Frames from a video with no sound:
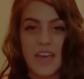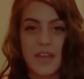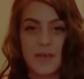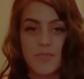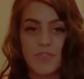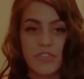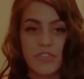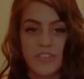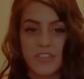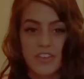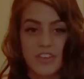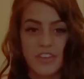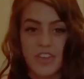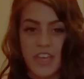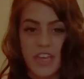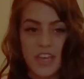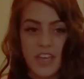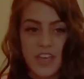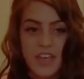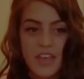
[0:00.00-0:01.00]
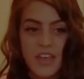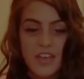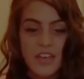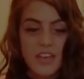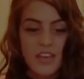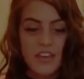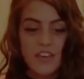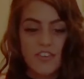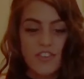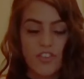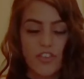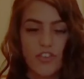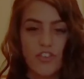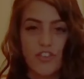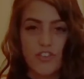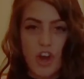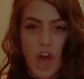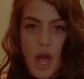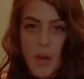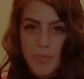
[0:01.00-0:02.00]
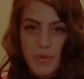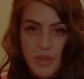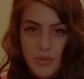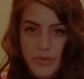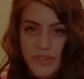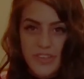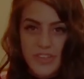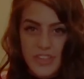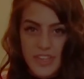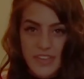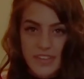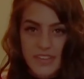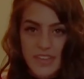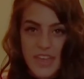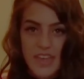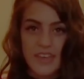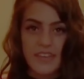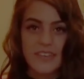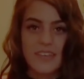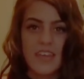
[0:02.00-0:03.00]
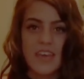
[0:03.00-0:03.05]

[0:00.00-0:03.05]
I am gonna just stop using these things